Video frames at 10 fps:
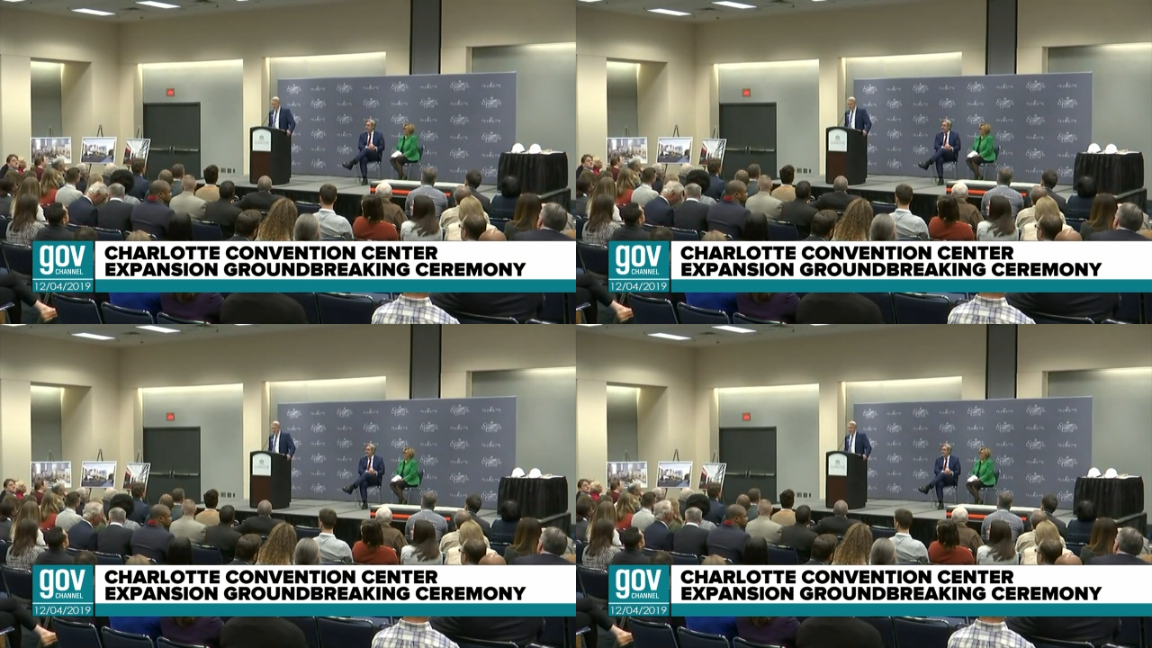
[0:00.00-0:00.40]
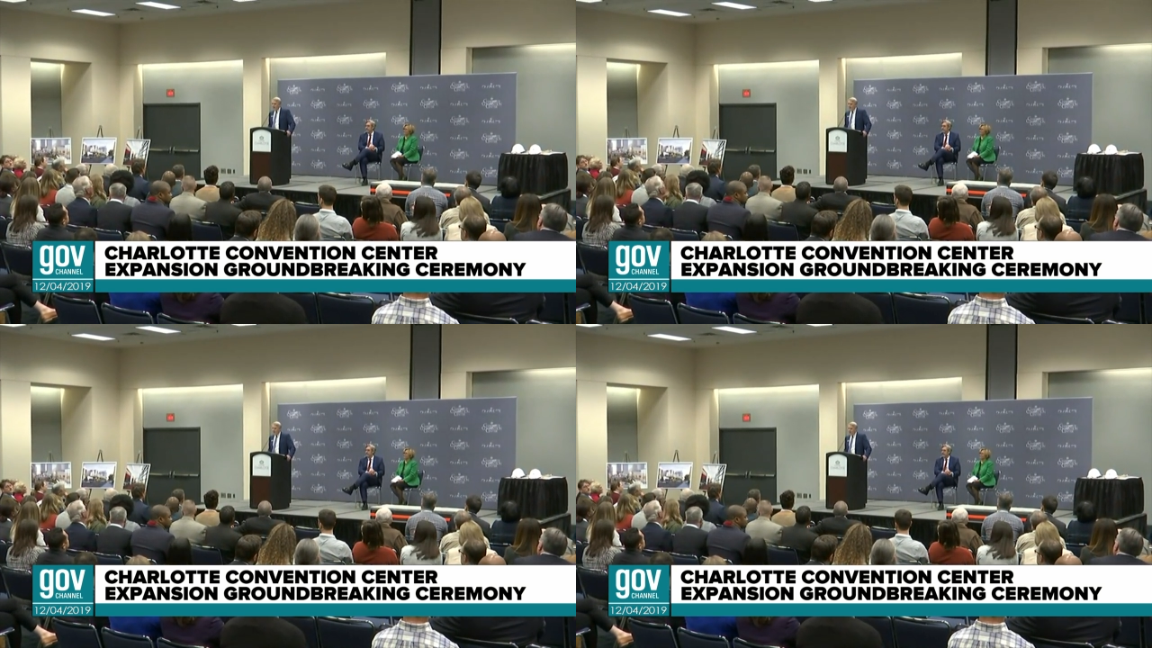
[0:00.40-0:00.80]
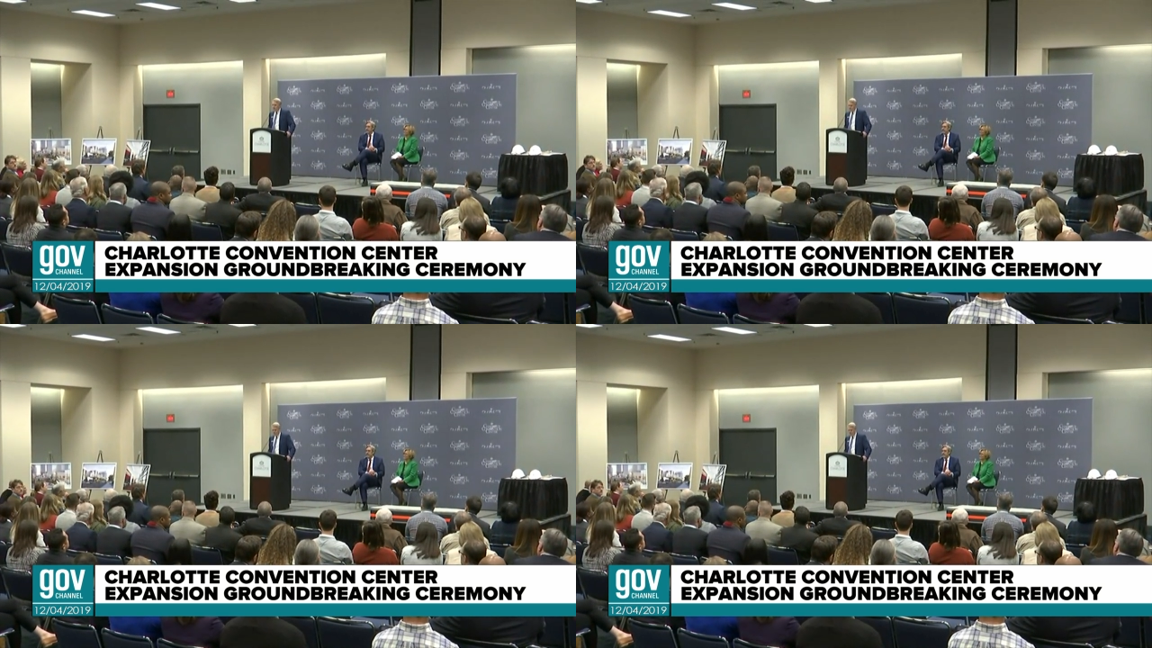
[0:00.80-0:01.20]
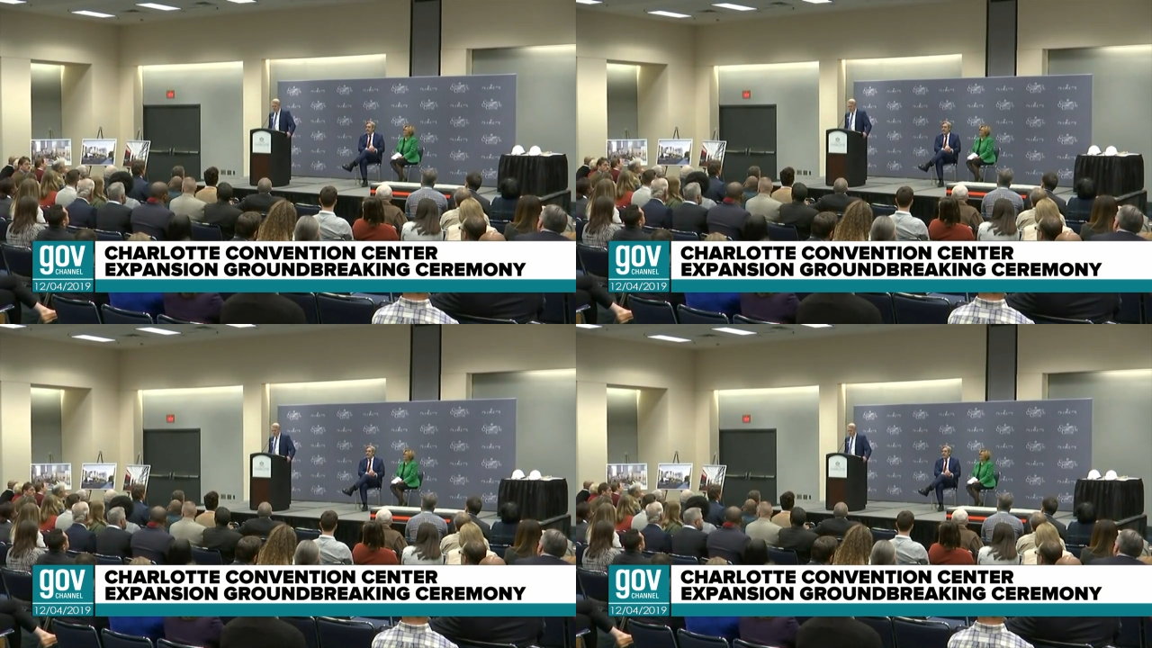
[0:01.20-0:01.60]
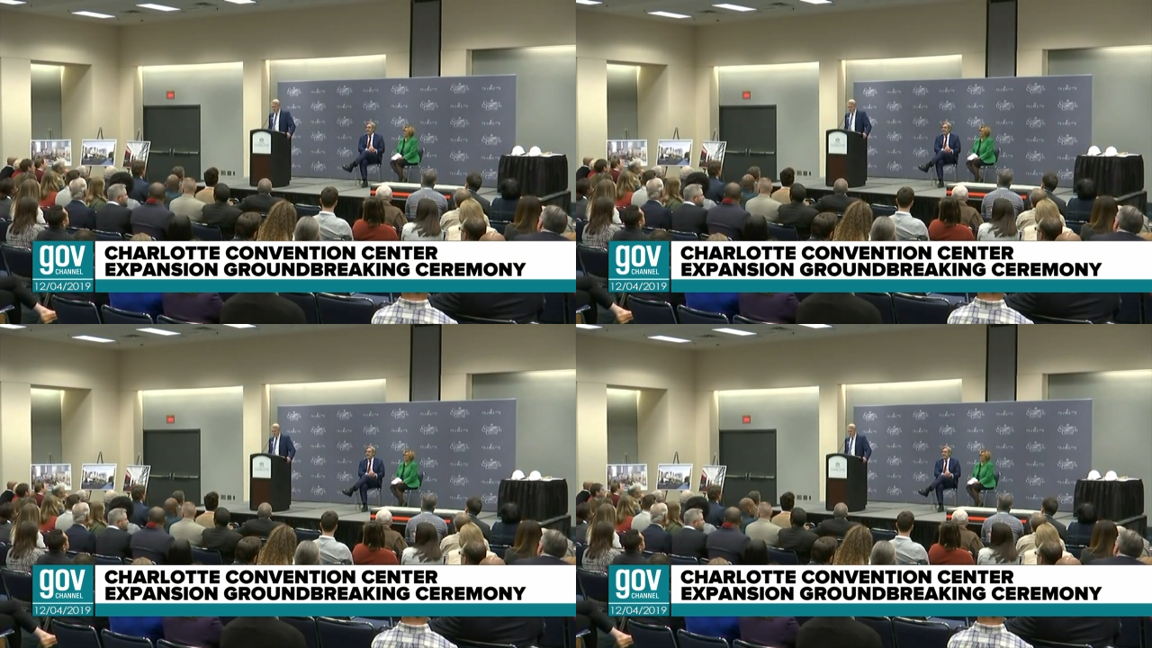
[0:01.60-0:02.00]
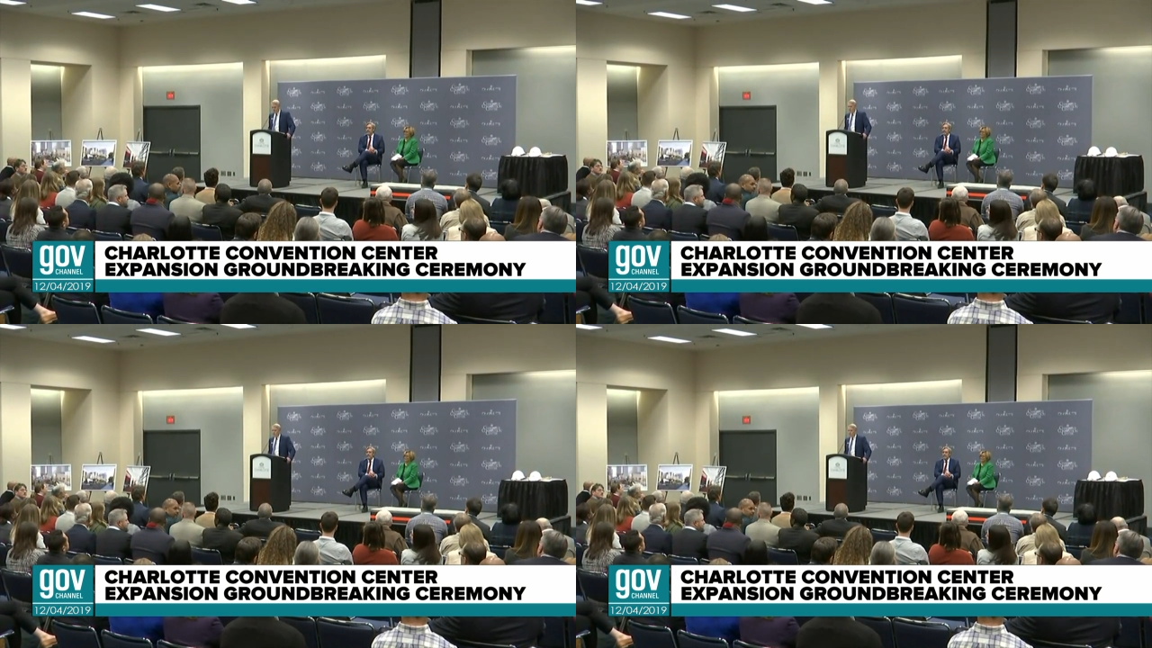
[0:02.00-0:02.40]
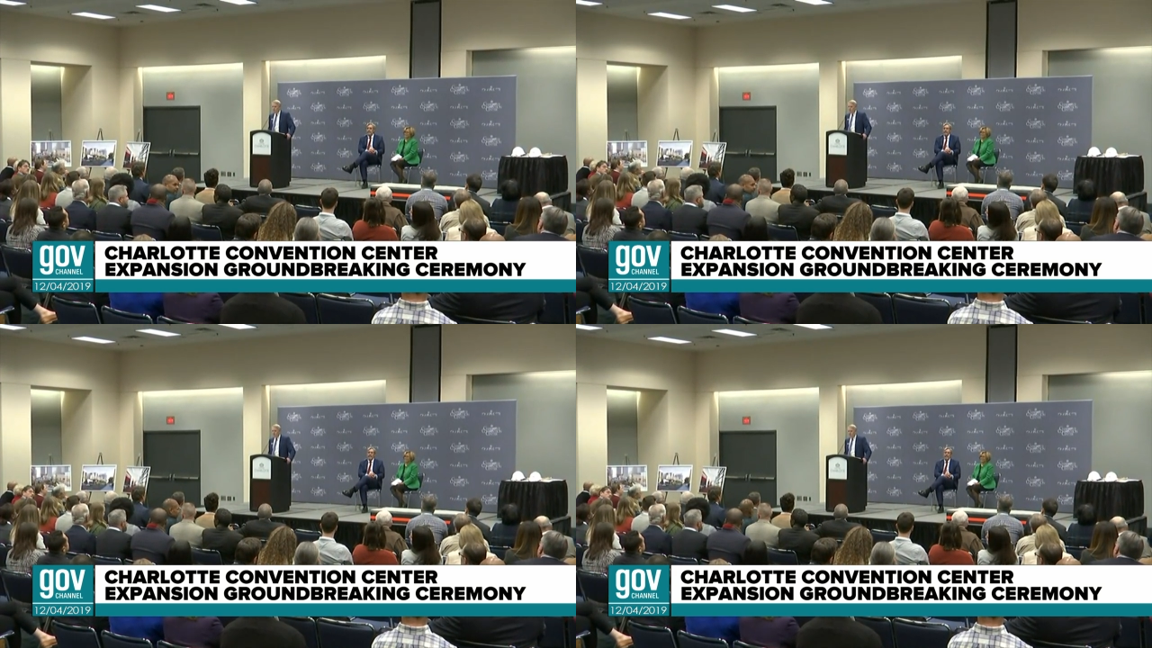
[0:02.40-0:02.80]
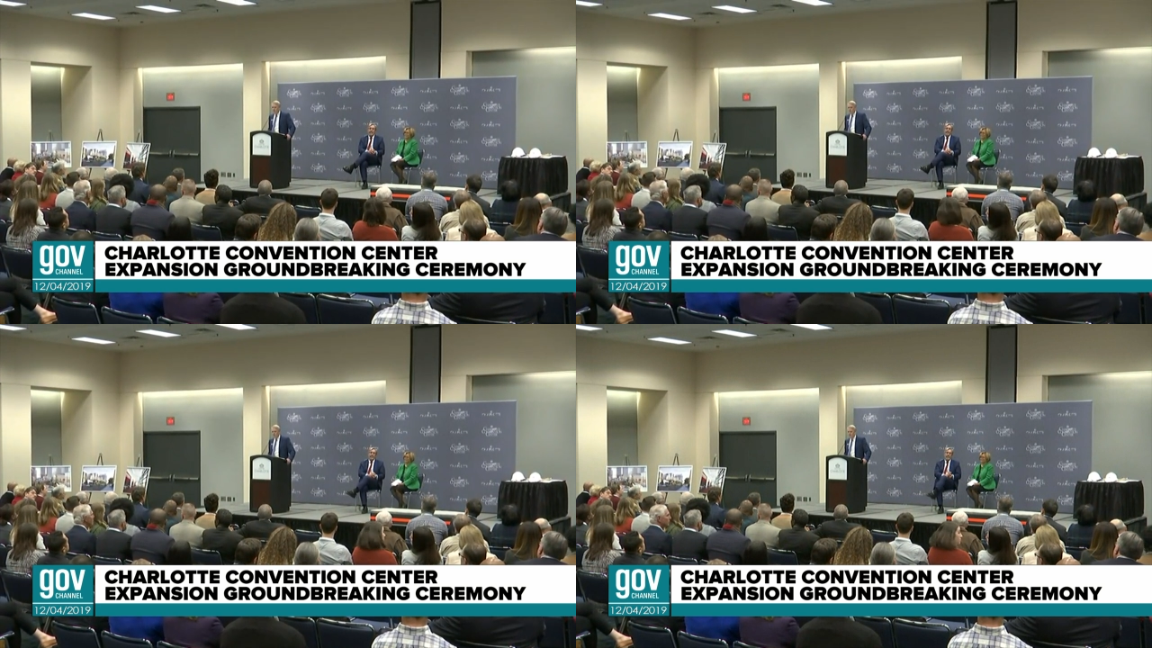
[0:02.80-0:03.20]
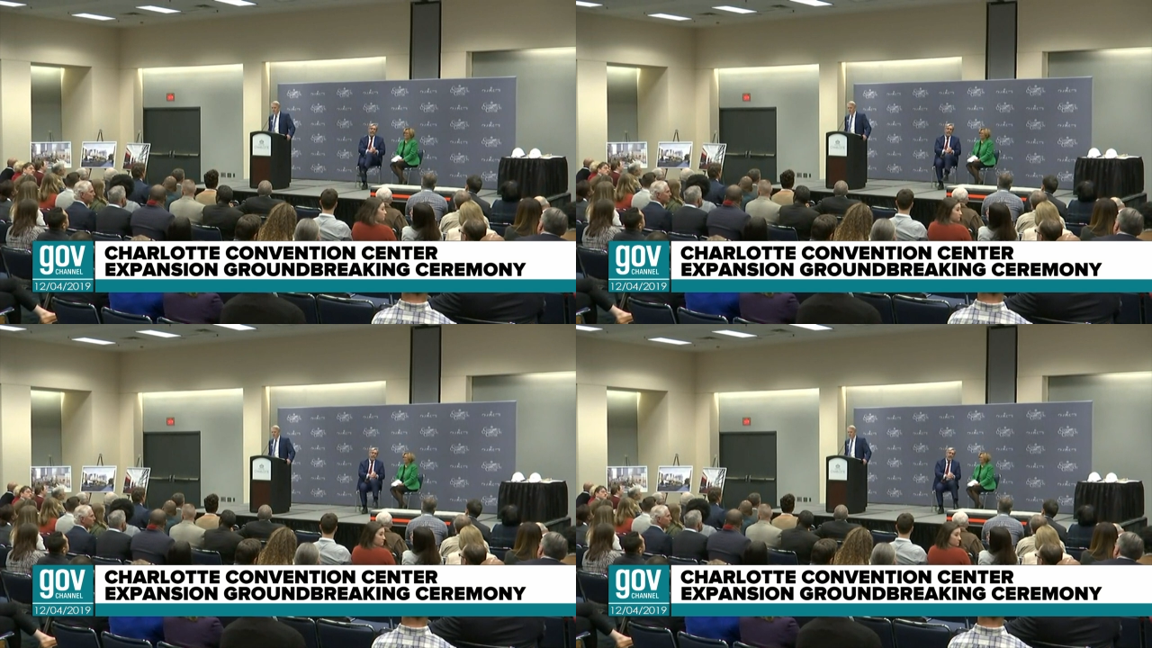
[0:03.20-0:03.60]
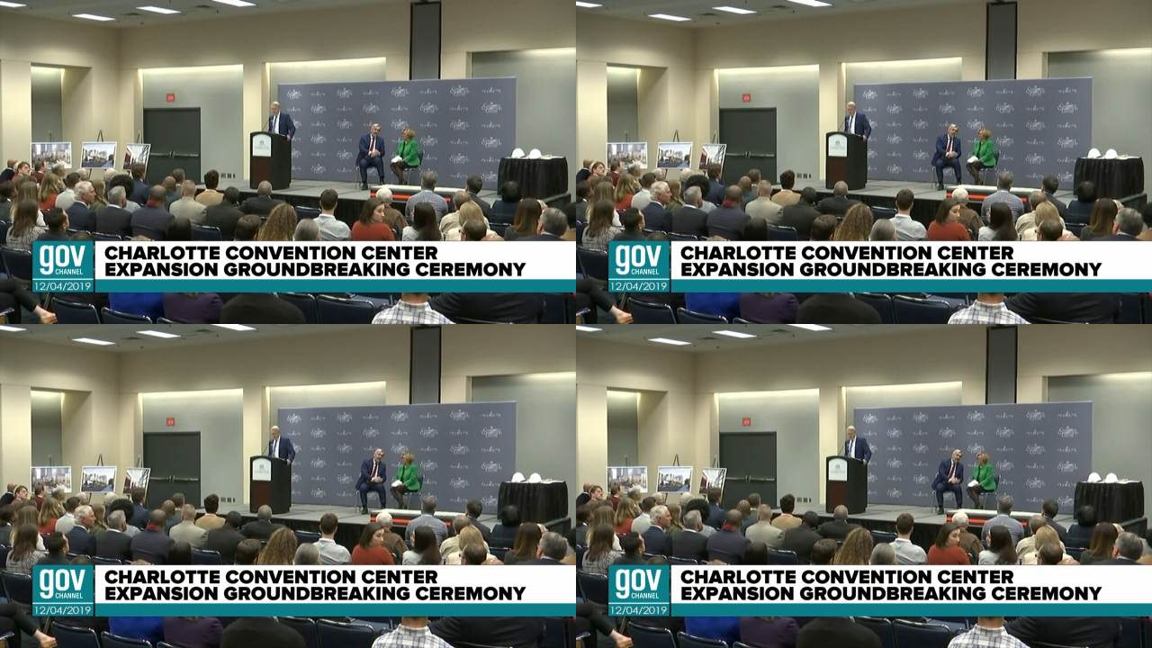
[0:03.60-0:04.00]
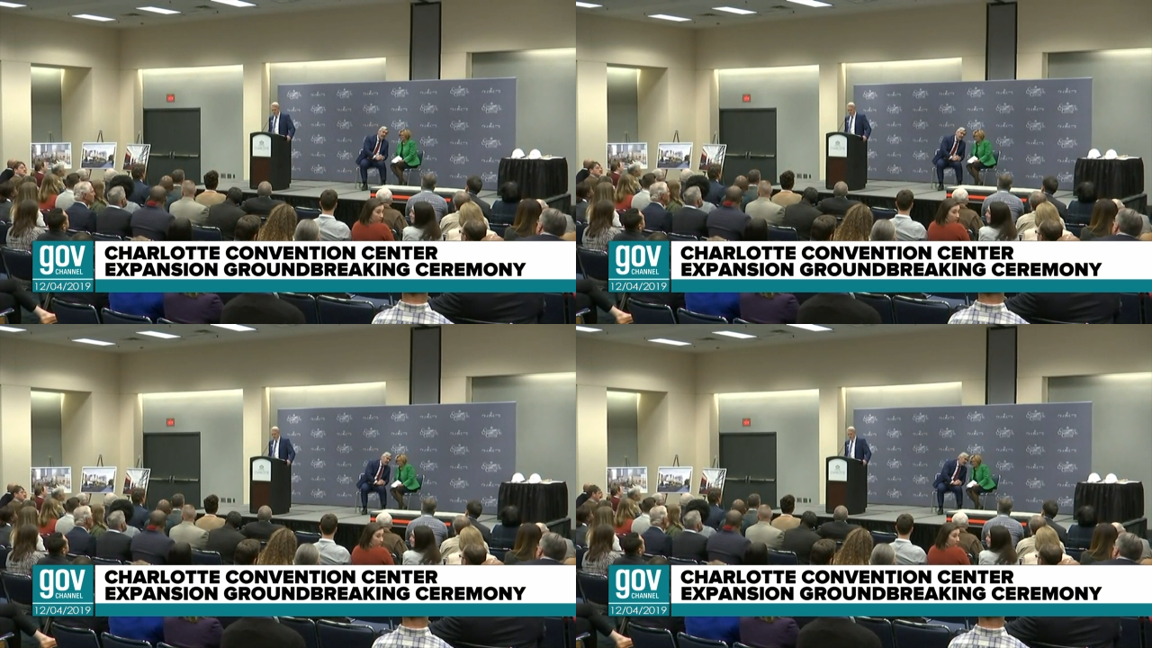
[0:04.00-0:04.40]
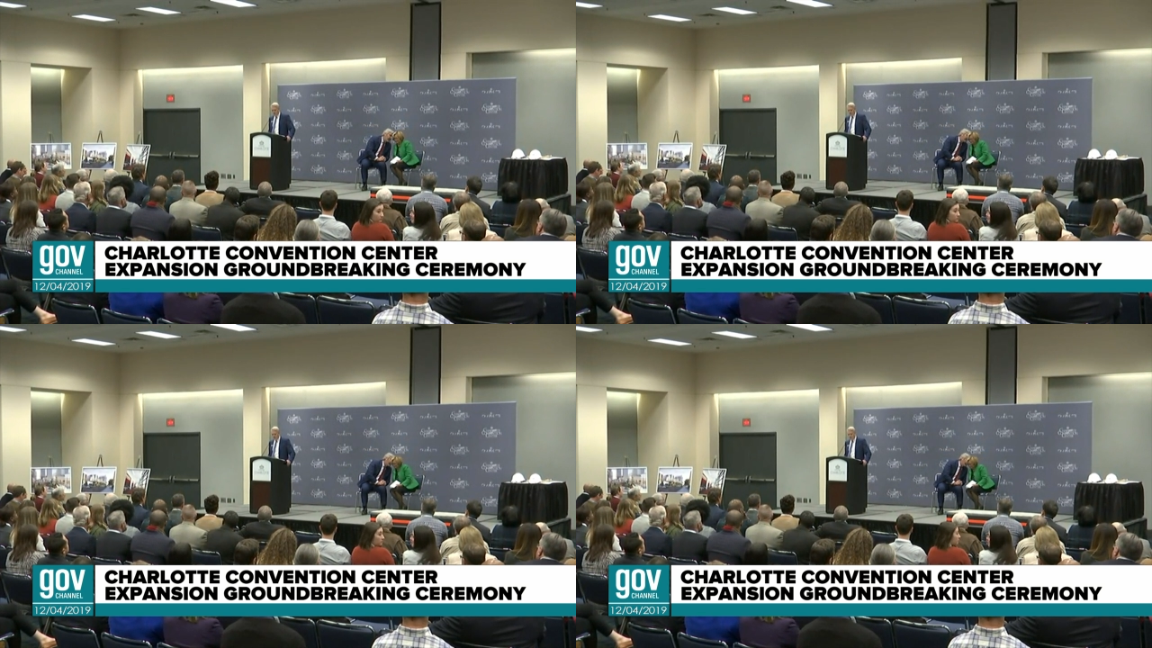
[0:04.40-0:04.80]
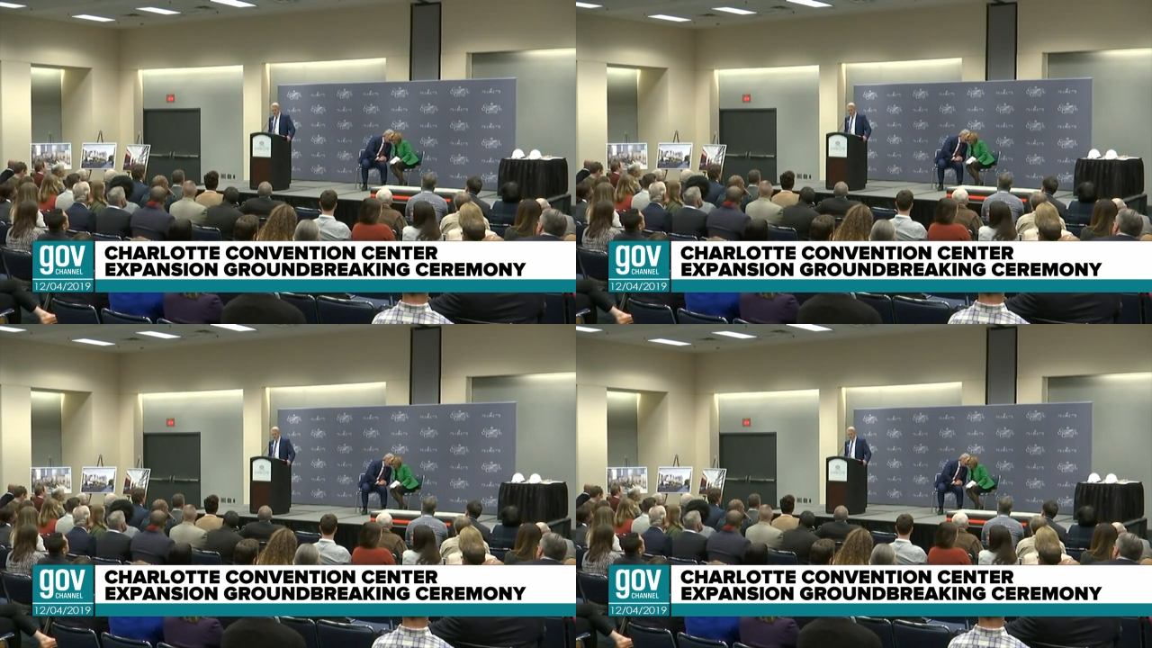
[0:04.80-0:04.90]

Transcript: [unreadable: no face in view]